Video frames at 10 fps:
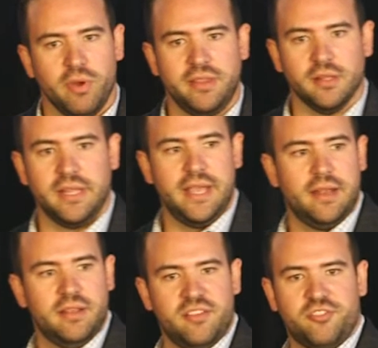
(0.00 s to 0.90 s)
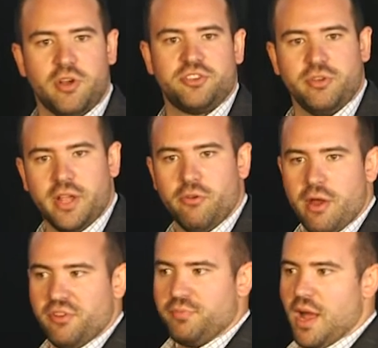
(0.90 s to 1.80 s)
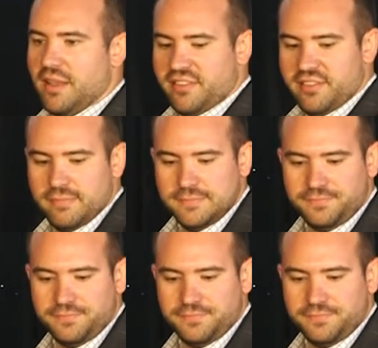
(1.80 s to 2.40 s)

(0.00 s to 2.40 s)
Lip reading: read the lead, structuring a great response.